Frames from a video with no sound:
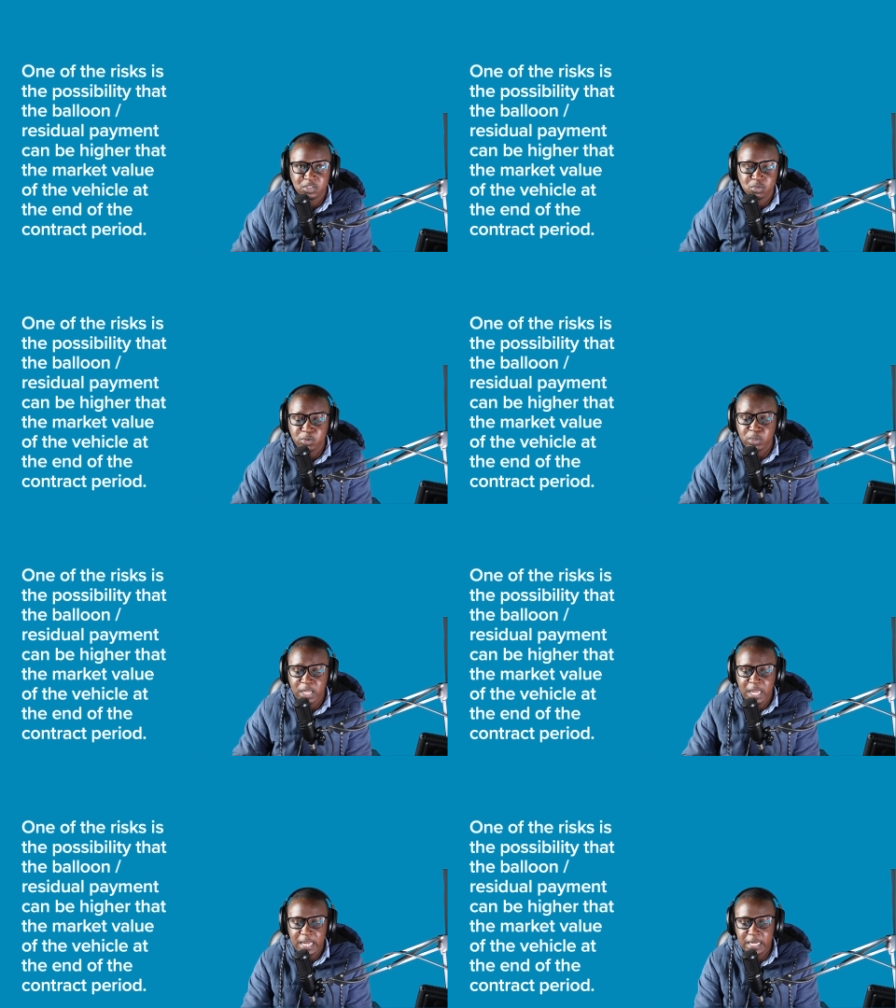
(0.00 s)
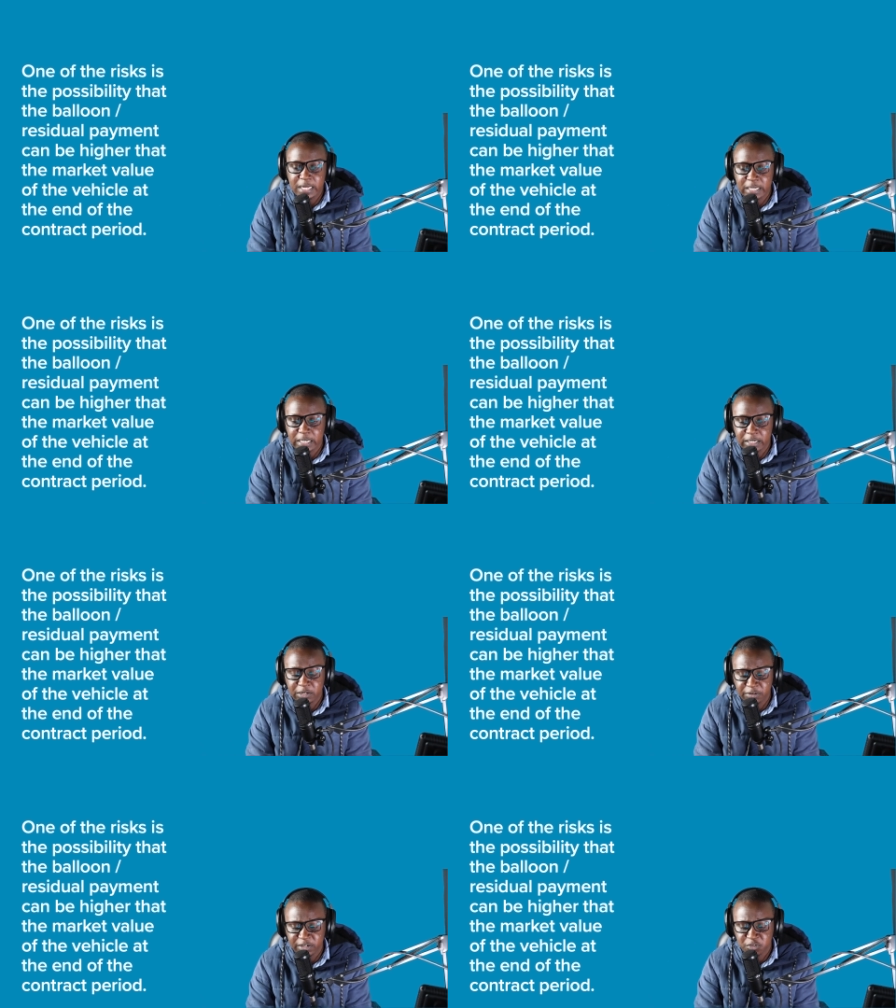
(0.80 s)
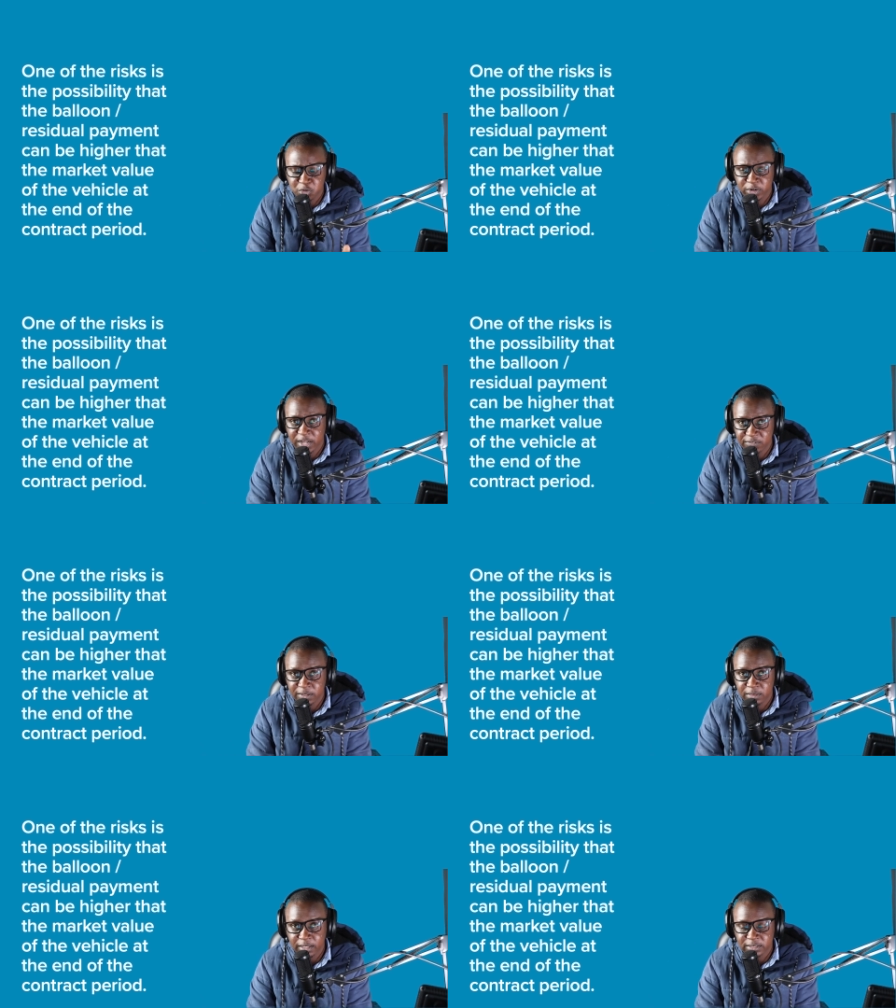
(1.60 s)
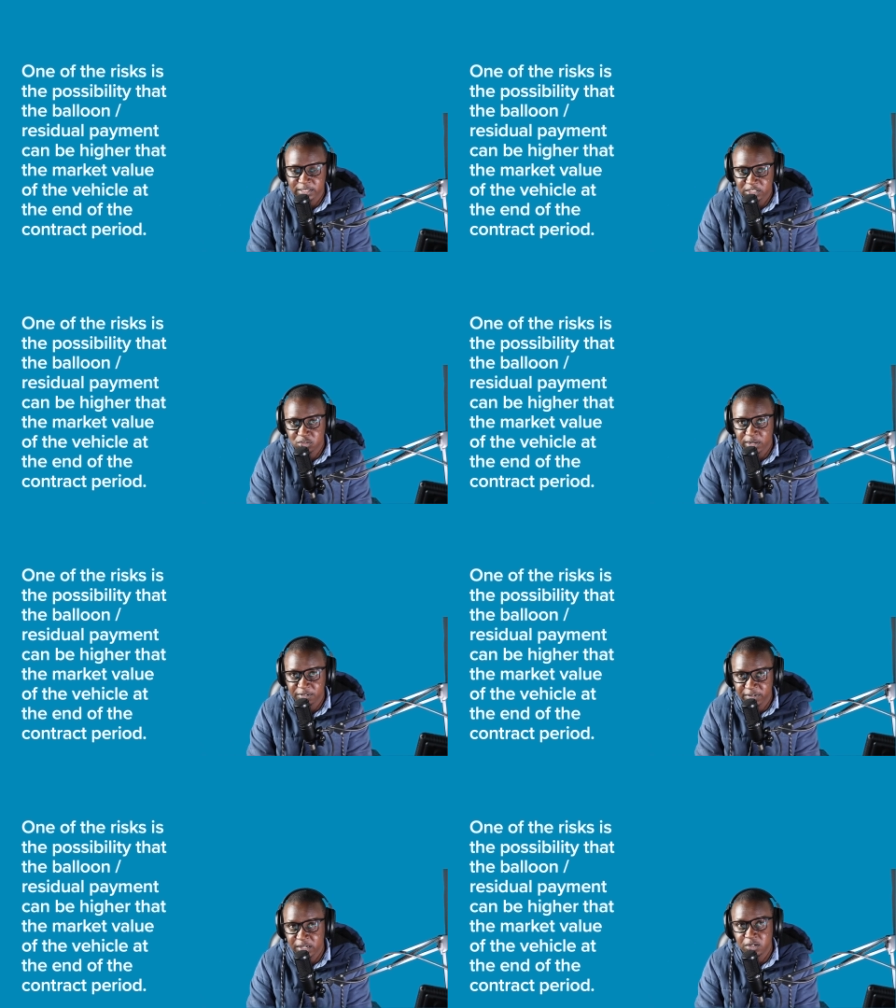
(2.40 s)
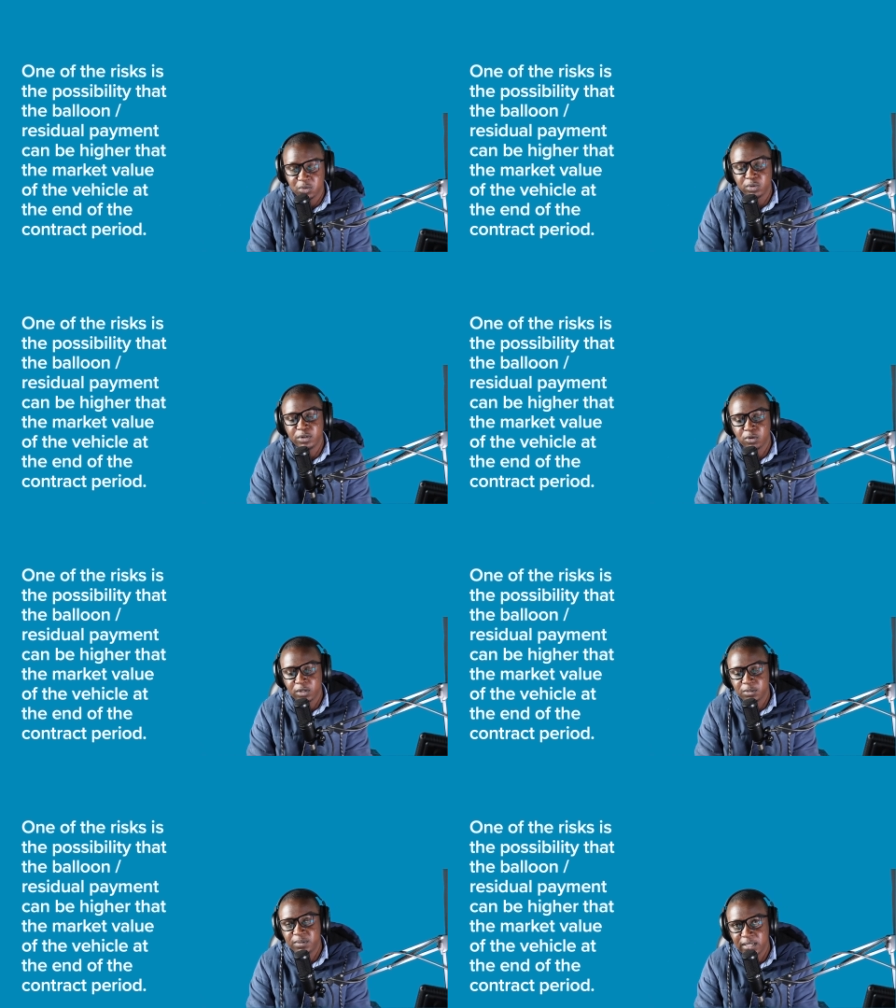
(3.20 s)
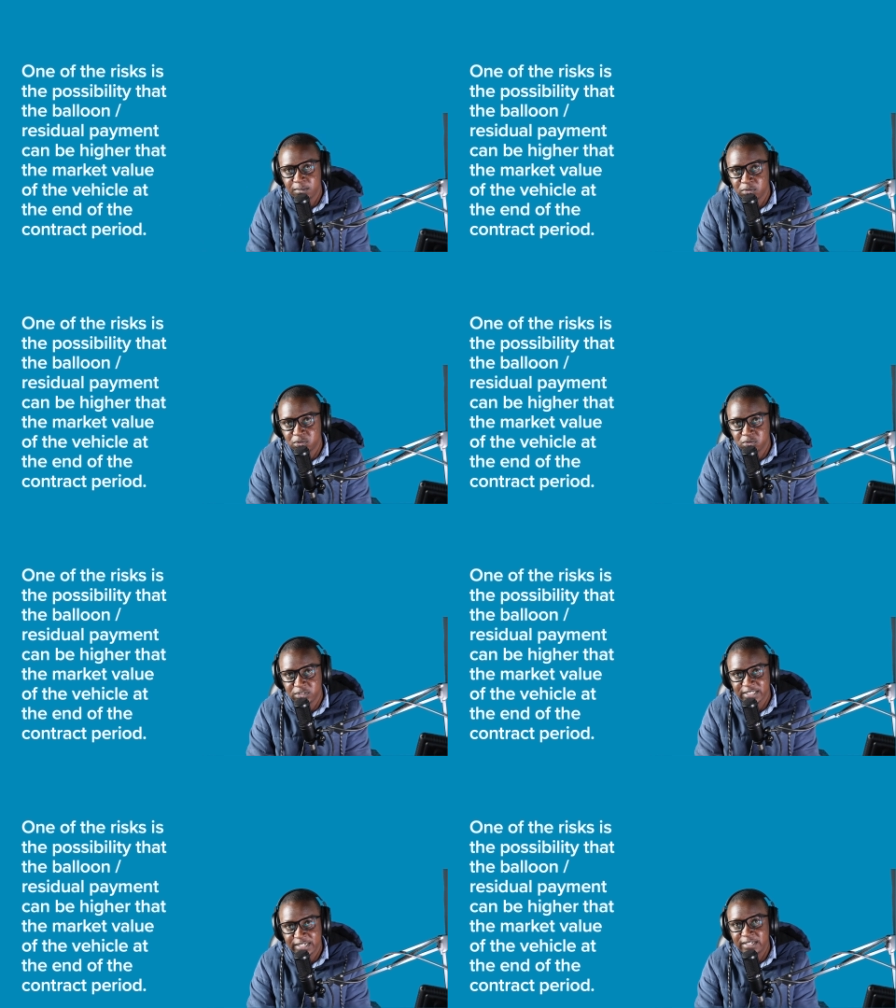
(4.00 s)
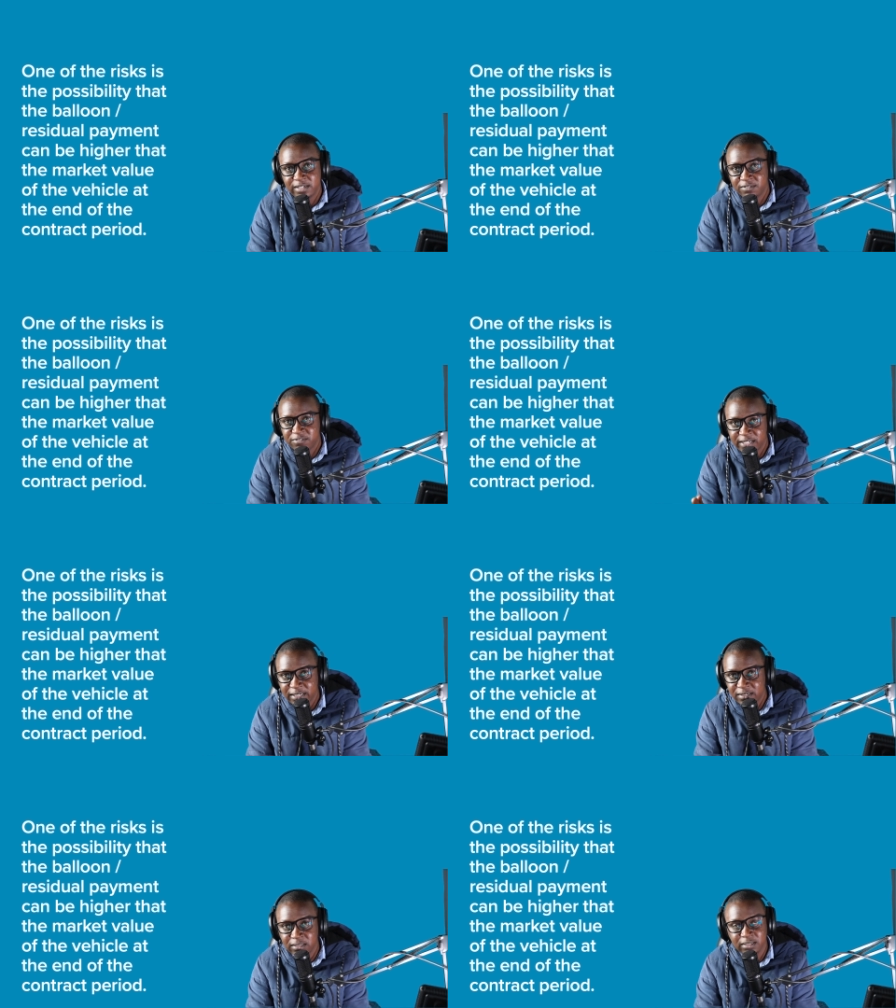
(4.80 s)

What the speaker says: So even if you don't have that residual value, you will not be able to trade in the vehicle